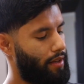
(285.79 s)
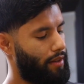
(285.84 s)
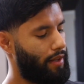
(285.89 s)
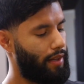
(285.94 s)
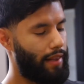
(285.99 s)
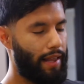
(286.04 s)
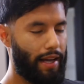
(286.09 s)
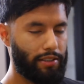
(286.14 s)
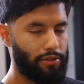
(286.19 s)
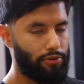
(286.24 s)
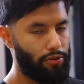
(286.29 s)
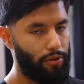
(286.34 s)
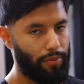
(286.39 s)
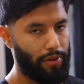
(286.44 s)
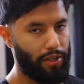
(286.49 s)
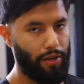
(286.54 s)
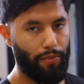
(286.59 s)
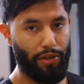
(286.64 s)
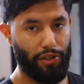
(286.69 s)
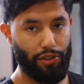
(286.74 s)
The last tool I'm
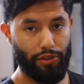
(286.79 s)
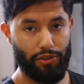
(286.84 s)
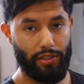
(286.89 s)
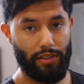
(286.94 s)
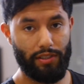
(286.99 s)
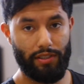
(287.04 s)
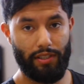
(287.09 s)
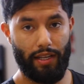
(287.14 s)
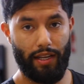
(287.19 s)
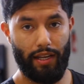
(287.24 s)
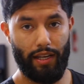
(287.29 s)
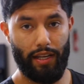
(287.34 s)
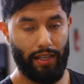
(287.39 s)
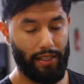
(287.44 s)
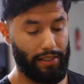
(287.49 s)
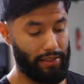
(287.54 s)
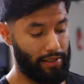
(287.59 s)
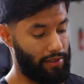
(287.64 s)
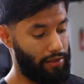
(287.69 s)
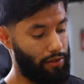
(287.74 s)
gonna be using today
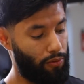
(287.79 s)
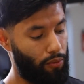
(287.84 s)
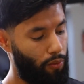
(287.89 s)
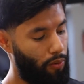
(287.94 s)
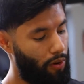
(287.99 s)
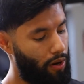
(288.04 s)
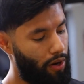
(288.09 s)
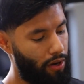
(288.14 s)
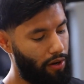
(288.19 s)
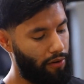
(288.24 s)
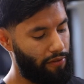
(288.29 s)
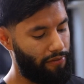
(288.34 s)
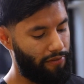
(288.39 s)
is the Wahl